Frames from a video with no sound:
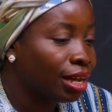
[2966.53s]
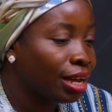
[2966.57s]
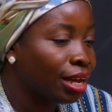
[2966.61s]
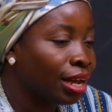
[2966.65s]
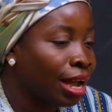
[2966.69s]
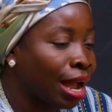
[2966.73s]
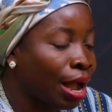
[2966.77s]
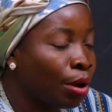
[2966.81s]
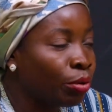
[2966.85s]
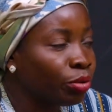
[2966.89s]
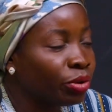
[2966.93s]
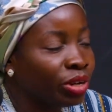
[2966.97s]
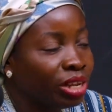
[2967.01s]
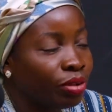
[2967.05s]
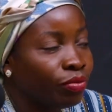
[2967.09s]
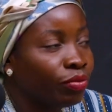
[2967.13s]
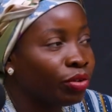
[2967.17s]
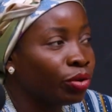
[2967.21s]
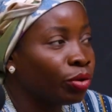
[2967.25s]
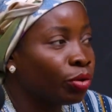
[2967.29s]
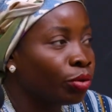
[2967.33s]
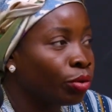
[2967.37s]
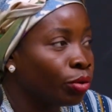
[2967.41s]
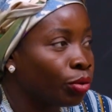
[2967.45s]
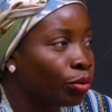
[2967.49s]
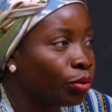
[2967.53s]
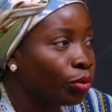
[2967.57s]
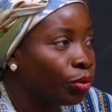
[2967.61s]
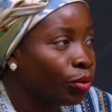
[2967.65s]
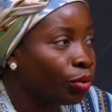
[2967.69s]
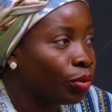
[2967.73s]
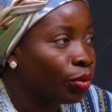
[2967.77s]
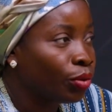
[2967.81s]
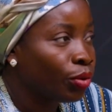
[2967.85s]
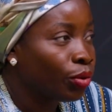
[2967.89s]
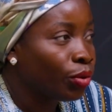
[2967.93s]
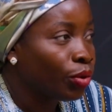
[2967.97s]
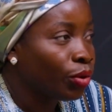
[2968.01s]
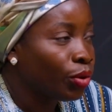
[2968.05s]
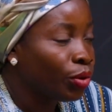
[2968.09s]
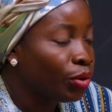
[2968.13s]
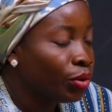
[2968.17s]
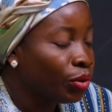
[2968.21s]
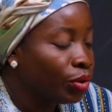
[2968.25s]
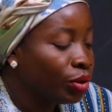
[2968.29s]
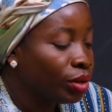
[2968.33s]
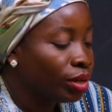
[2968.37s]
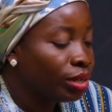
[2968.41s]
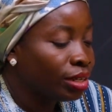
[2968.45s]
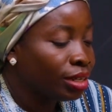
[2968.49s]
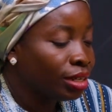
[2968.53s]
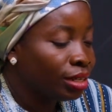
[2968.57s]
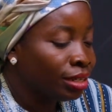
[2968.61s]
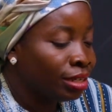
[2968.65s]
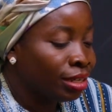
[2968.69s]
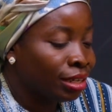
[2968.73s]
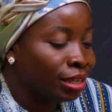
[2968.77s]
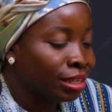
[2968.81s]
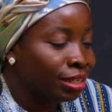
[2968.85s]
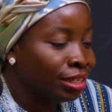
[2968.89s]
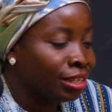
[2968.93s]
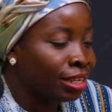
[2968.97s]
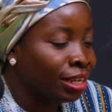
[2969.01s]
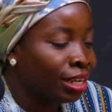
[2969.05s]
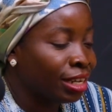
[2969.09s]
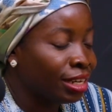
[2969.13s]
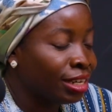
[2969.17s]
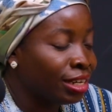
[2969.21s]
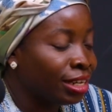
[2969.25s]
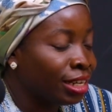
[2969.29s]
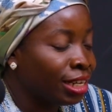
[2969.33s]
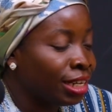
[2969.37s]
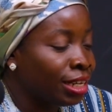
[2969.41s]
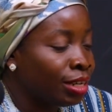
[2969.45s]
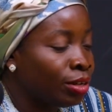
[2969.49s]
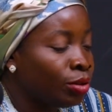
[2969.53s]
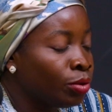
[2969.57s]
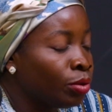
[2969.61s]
How would they even grow? They